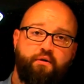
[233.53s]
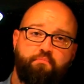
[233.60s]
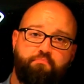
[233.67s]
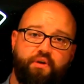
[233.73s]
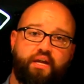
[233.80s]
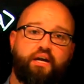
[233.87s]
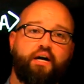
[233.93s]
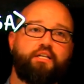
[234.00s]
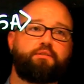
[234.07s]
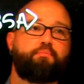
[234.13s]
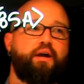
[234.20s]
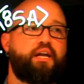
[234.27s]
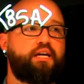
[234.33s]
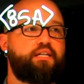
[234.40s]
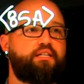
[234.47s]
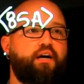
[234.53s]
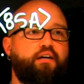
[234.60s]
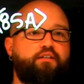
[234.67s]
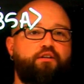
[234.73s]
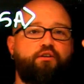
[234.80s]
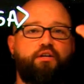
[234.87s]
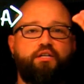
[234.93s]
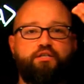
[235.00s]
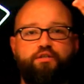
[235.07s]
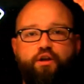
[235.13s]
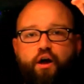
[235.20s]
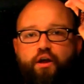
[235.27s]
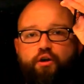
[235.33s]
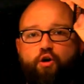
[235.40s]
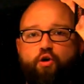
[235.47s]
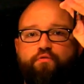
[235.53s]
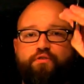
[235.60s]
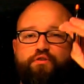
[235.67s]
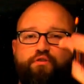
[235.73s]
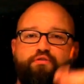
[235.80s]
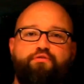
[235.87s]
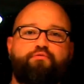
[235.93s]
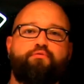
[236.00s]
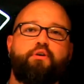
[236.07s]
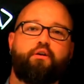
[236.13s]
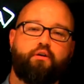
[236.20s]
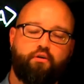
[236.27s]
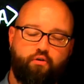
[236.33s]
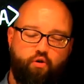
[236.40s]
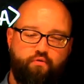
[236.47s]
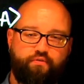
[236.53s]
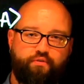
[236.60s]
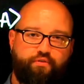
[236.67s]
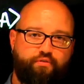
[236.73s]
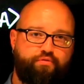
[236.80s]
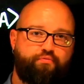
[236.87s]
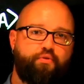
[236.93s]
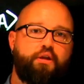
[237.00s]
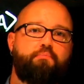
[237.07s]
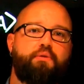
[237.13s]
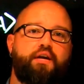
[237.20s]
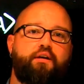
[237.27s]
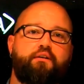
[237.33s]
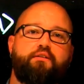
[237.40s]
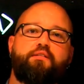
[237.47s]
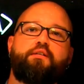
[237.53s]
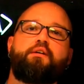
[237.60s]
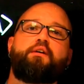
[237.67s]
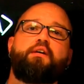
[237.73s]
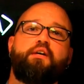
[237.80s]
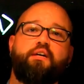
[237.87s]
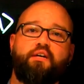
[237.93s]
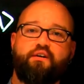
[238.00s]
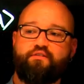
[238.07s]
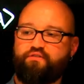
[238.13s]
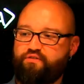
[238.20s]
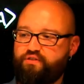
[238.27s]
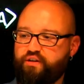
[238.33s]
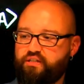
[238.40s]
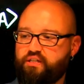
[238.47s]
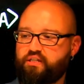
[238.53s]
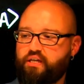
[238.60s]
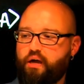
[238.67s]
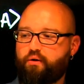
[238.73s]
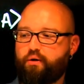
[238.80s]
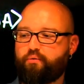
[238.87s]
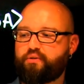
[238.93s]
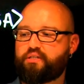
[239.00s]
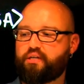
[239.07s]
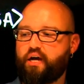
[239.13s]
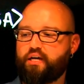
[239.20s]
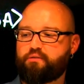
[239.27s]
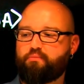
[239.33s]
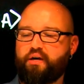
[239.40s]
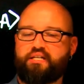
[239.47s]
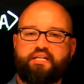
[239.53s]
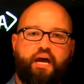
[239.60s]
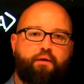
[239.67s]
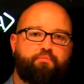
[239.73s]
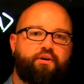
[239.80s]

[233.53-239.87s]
Because my conductor is not over than three or over the three meters, this is how I would size my tap